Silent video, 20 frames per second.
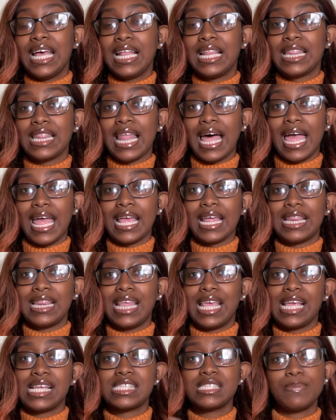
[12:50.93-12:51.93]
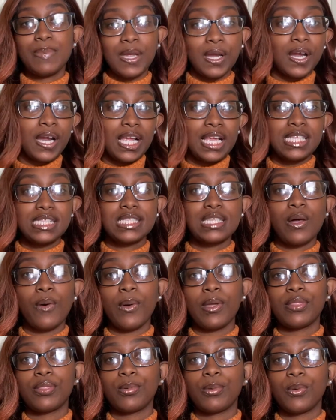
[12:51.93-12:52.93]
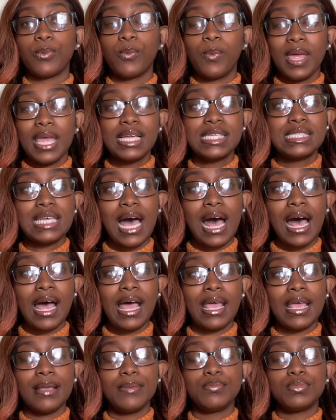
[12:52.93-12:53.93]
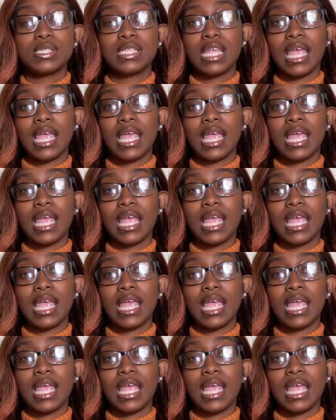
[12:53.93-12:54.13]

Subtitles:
like the experience going through wig types,